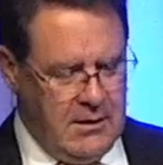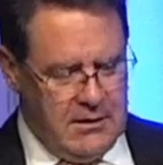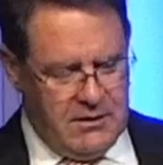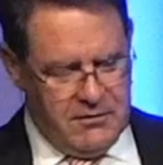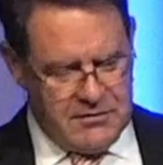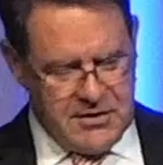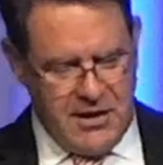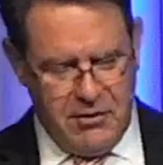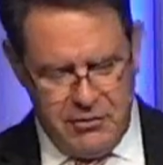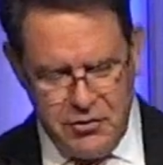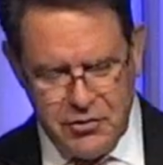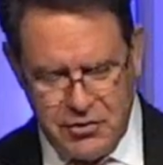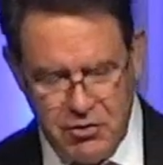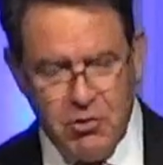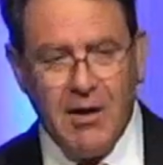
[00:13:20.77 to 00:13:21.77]
You say, are you
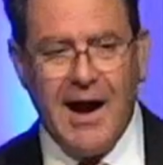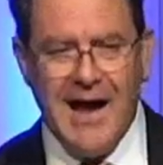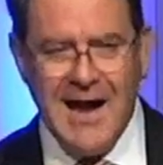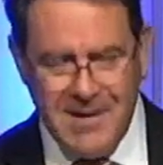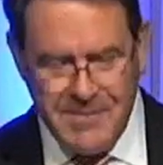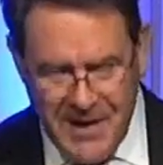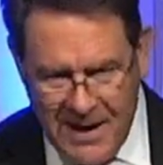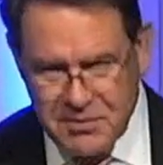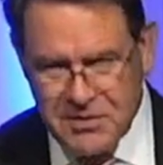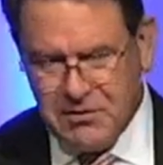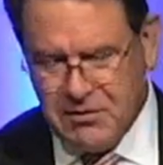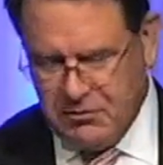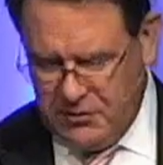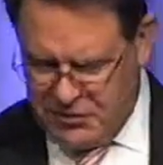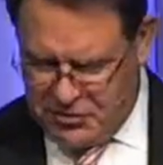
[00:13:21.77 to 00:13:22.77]
sure? I am
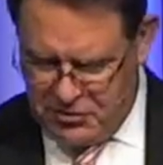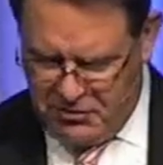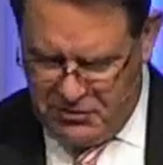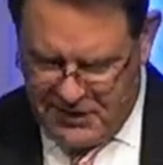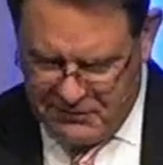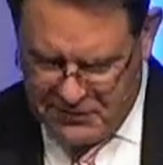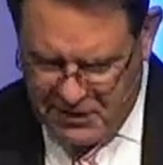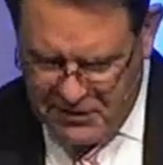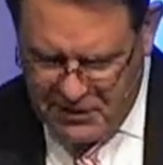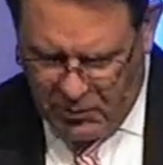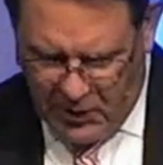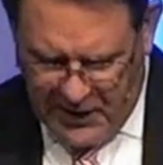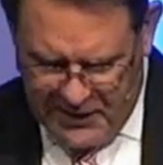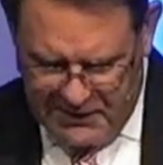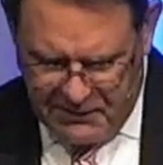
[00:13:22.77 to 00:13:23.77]
absolutely sure, and I'll tell you
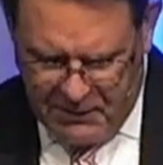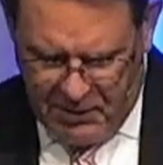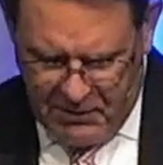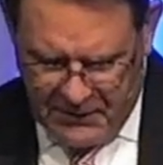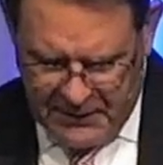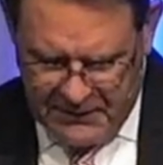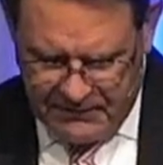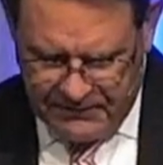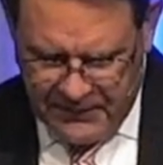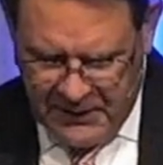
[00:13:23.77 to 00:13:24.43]
why in a moment.